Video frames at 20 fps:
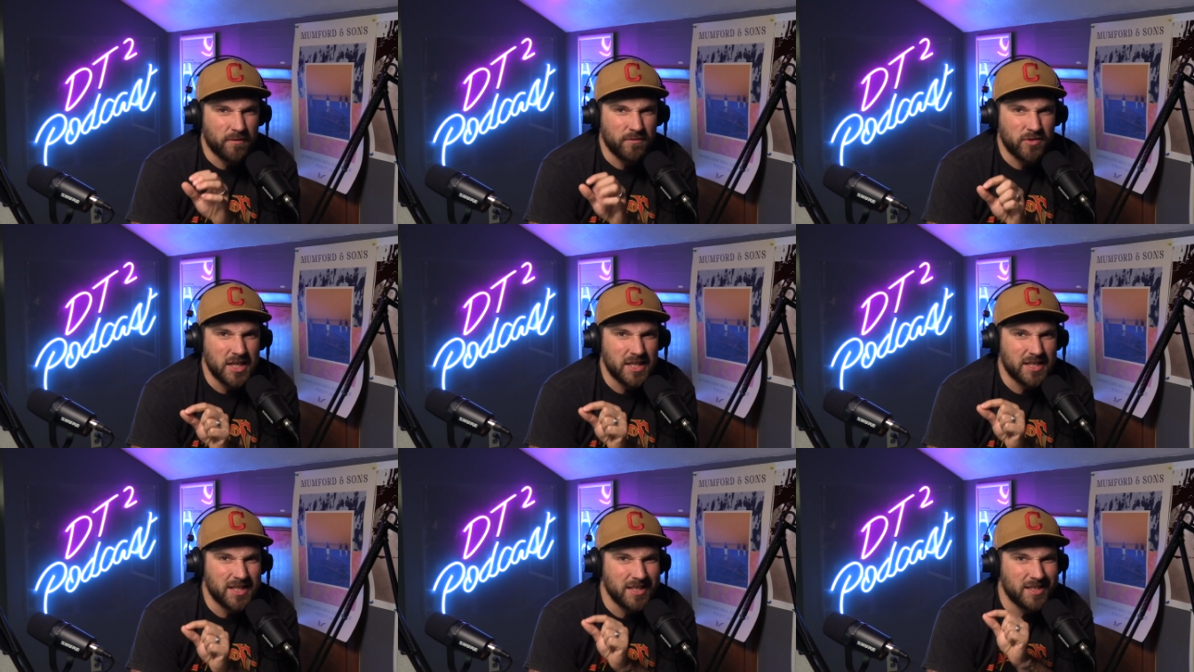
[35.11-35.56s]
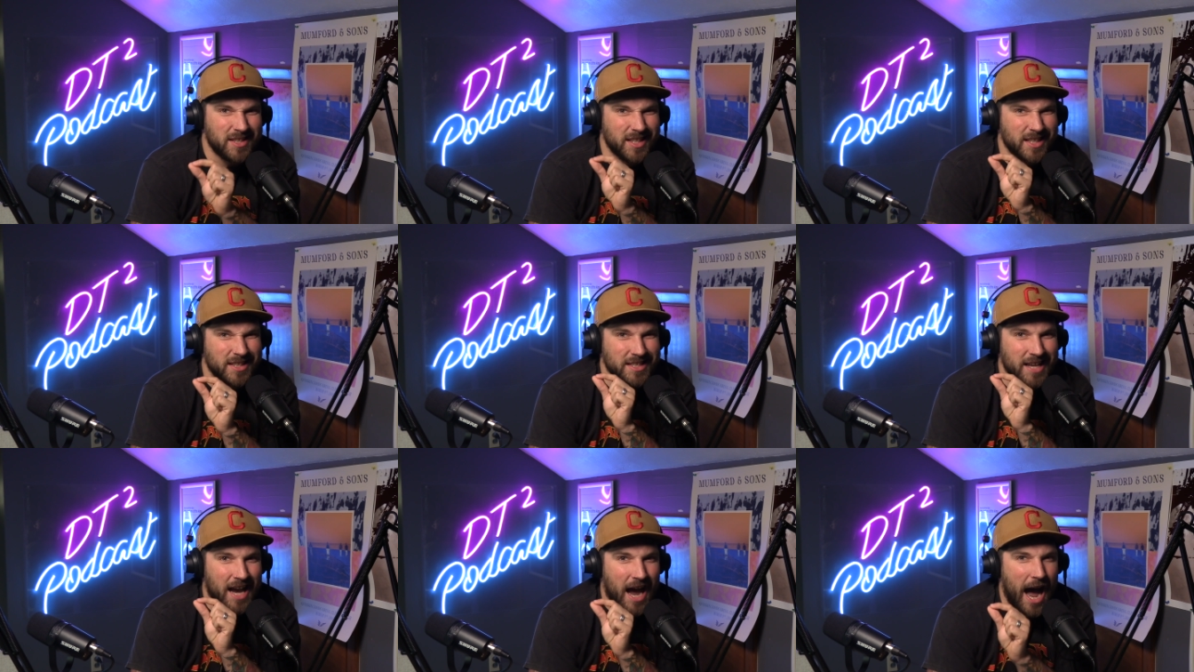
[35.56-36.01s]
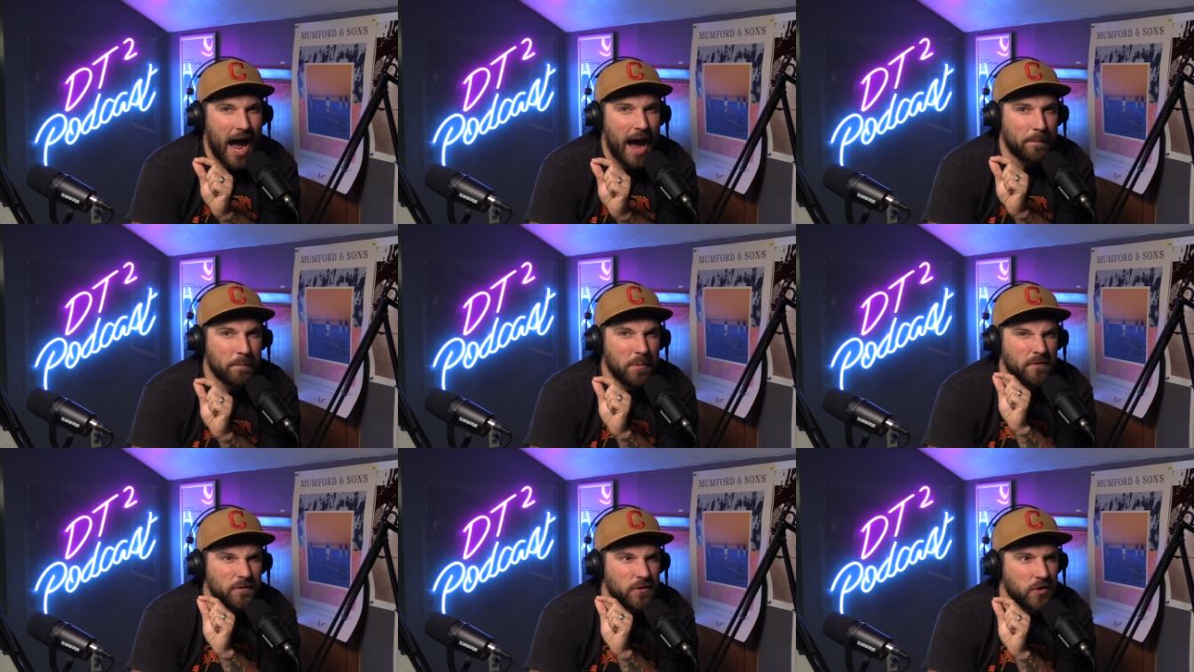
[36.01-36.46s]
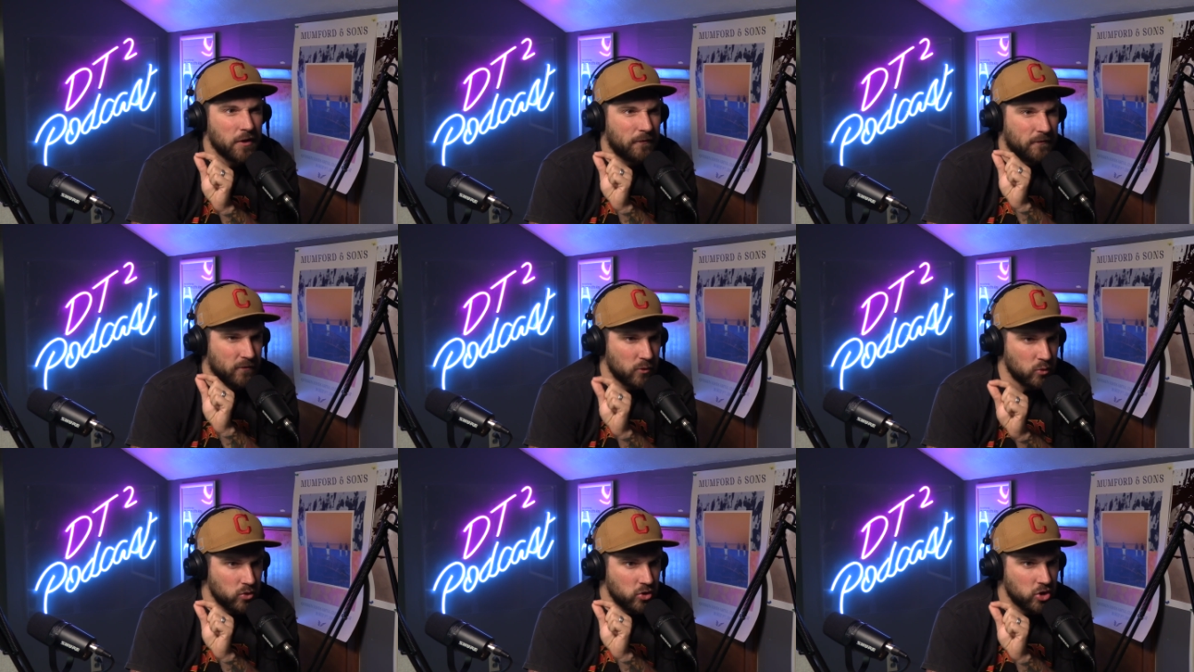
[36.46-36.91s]
if this is the top of the
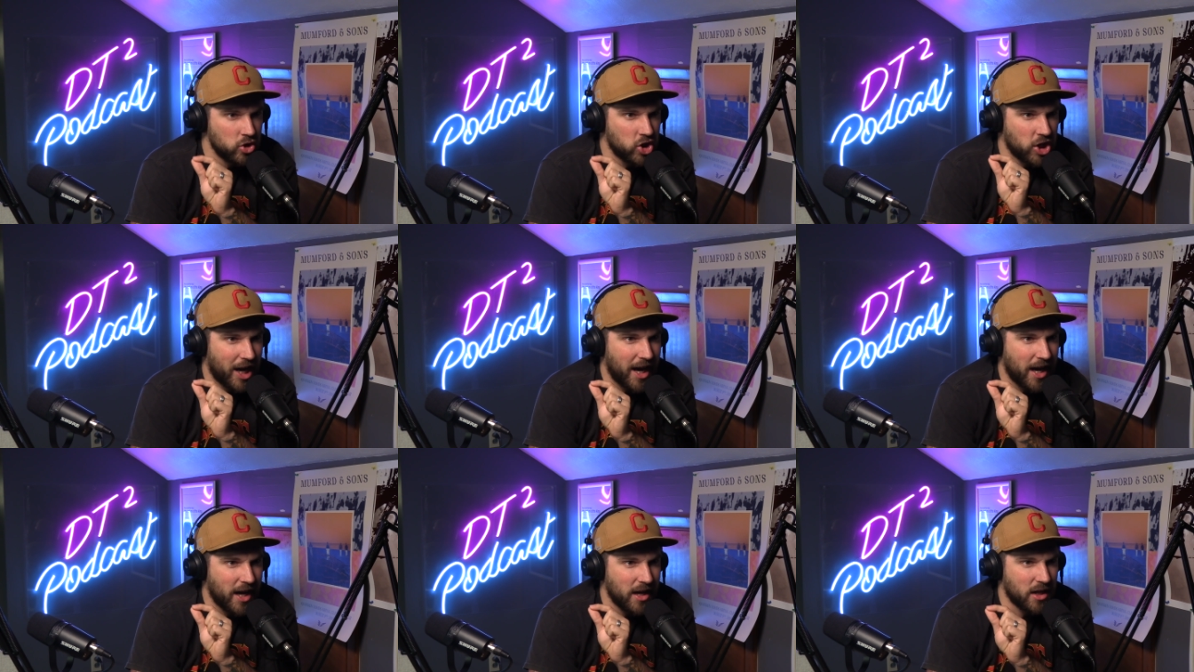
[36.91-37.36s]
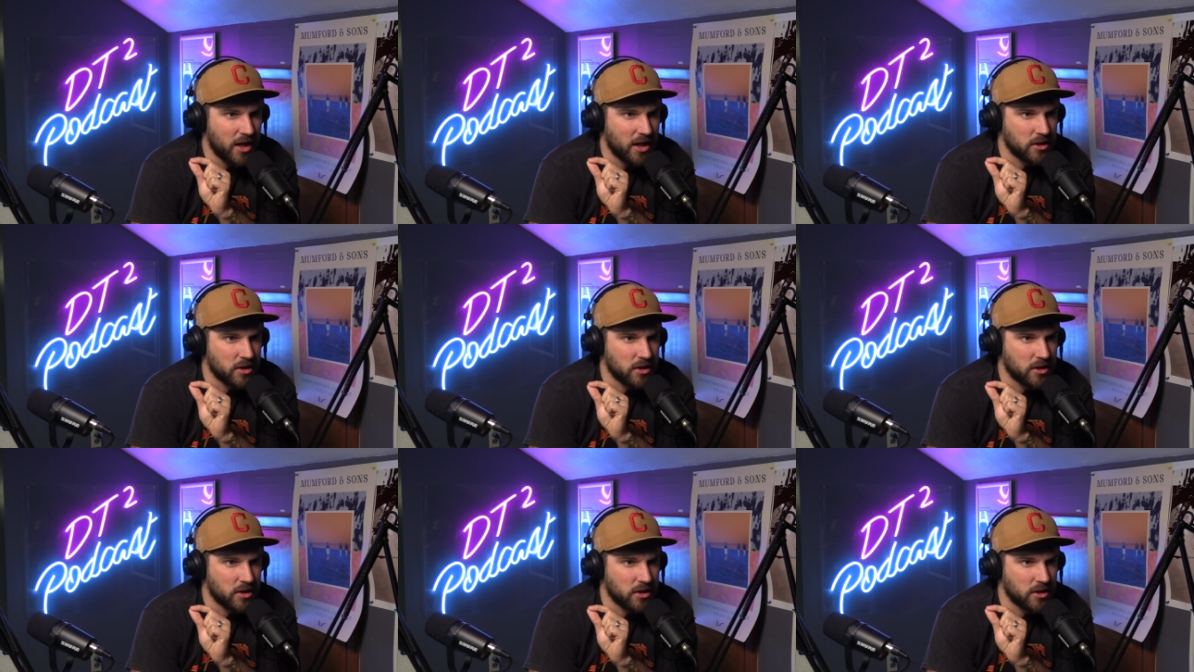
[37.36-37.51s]
food chain,